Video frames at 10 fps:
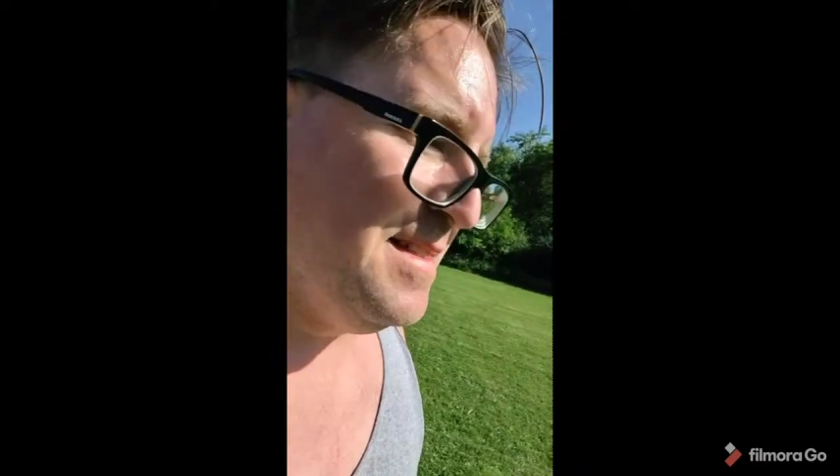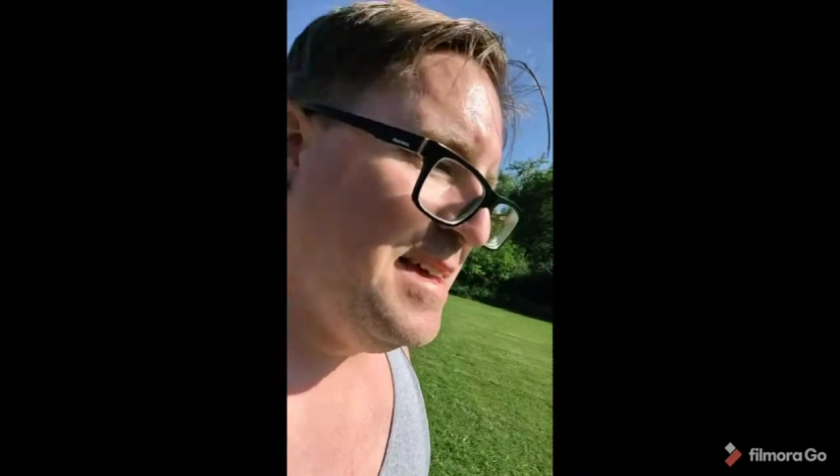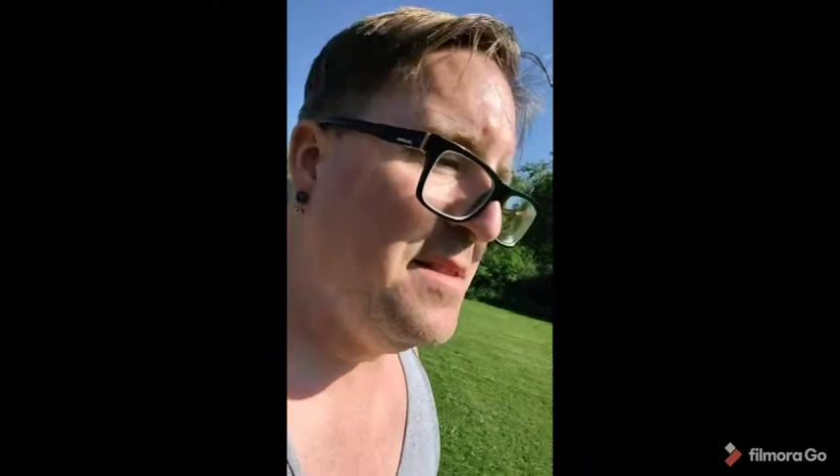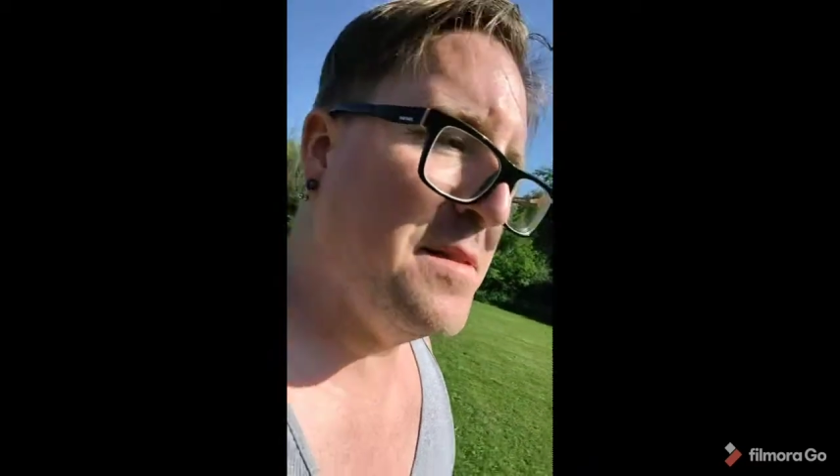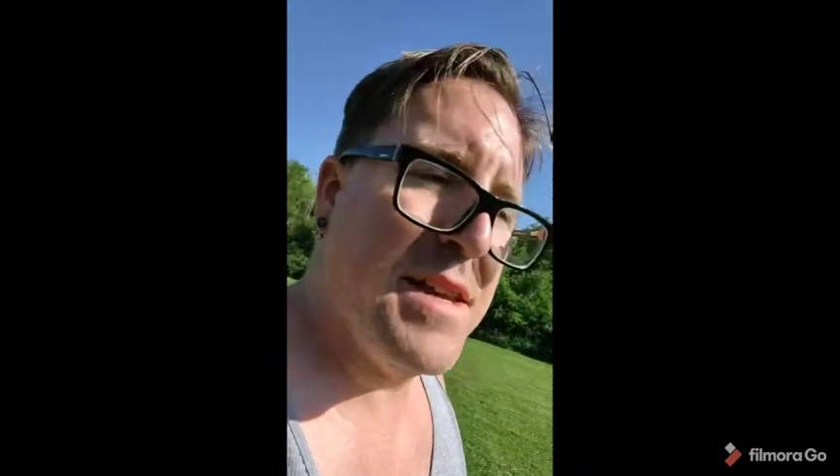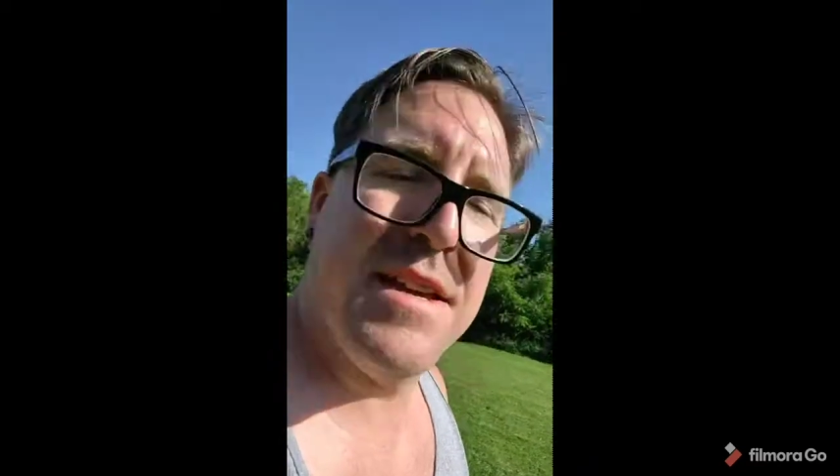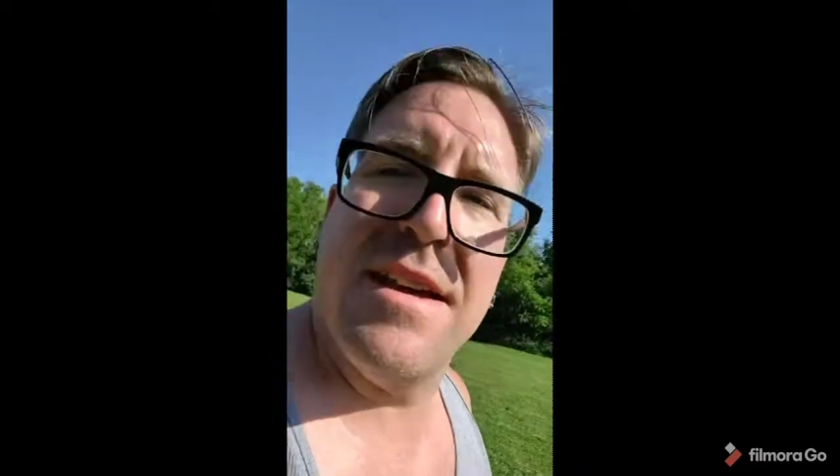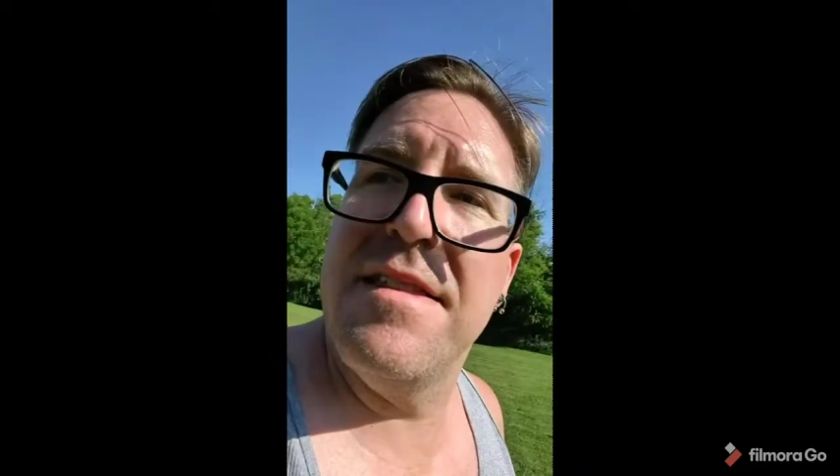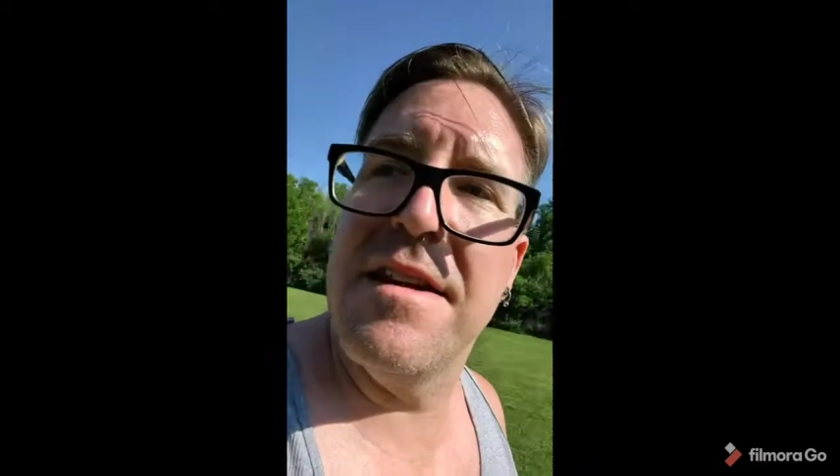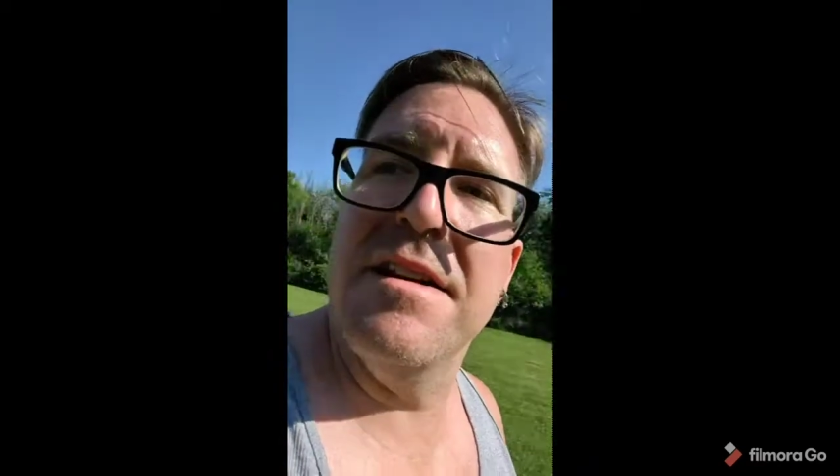they didn't think
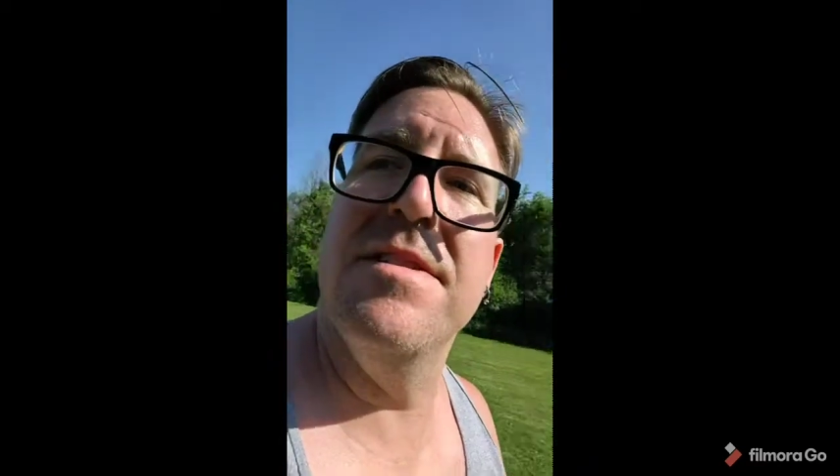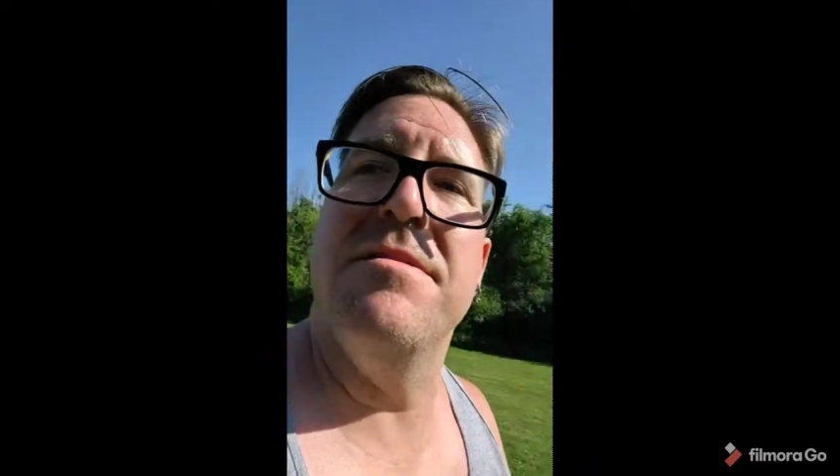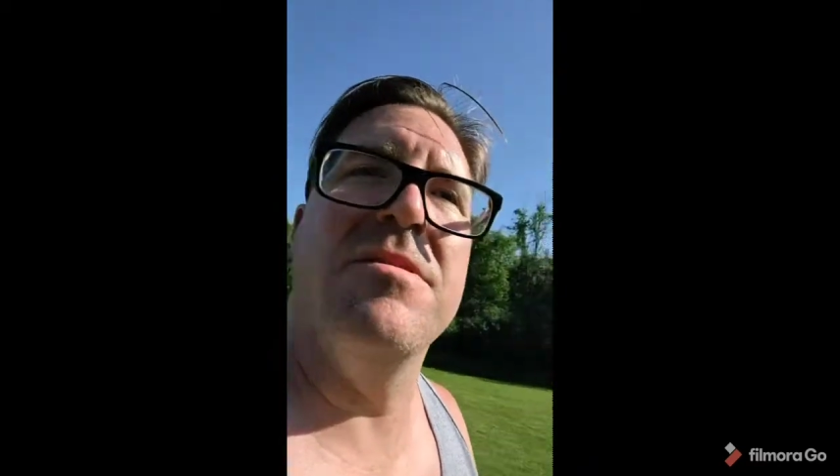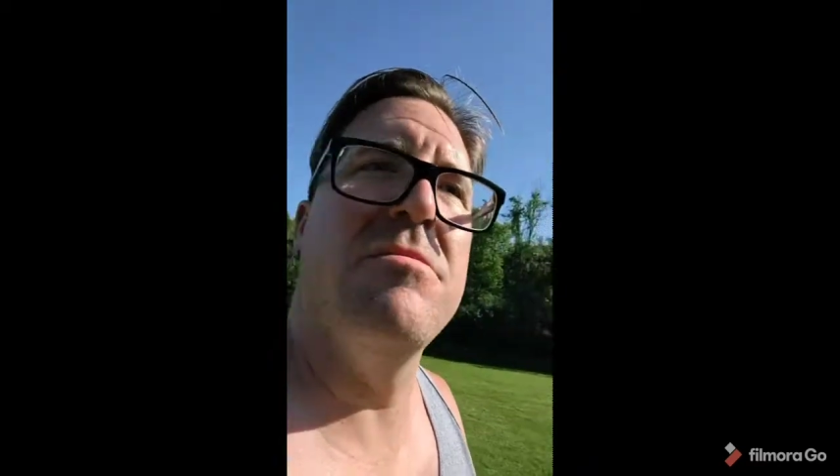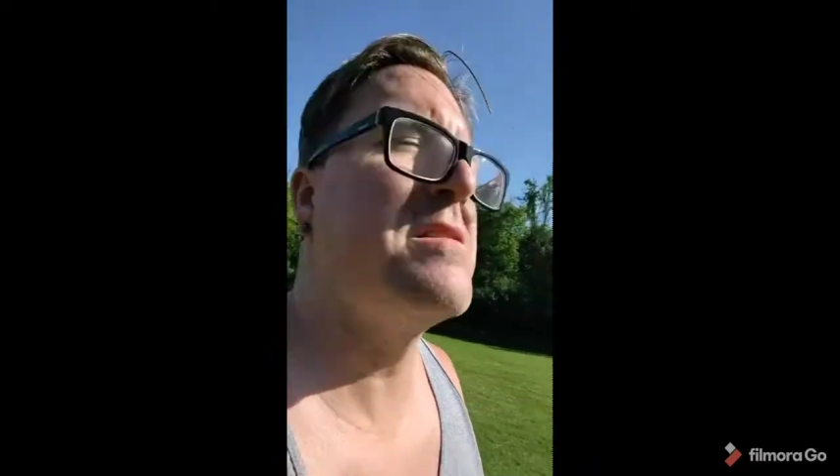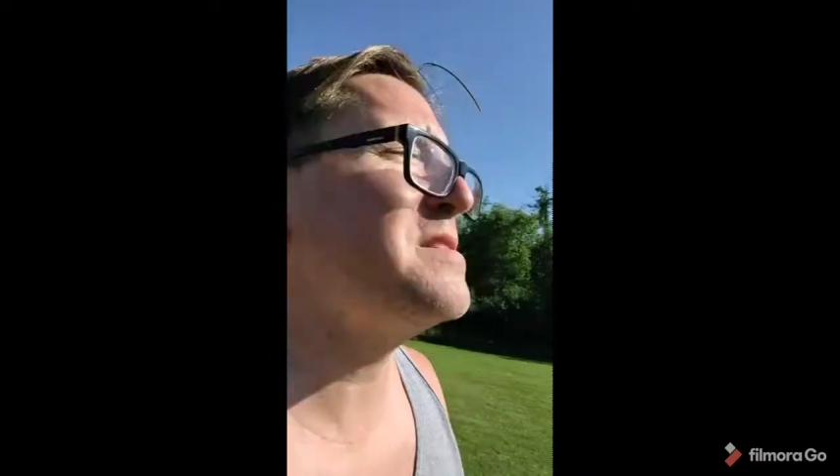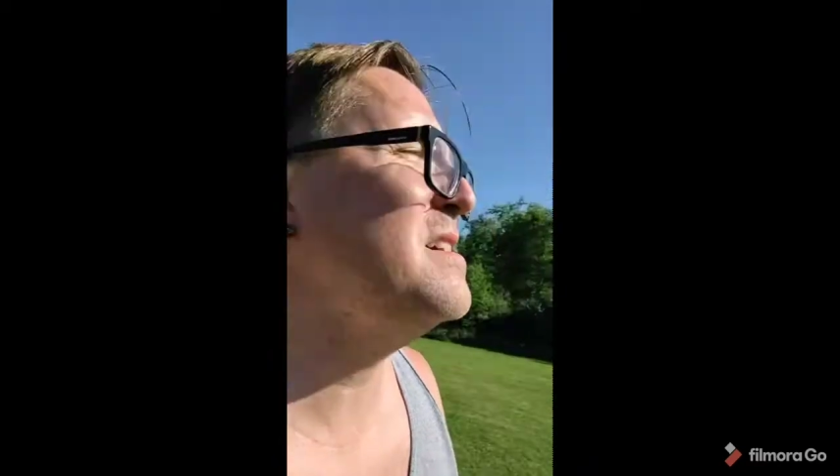anything of it we were just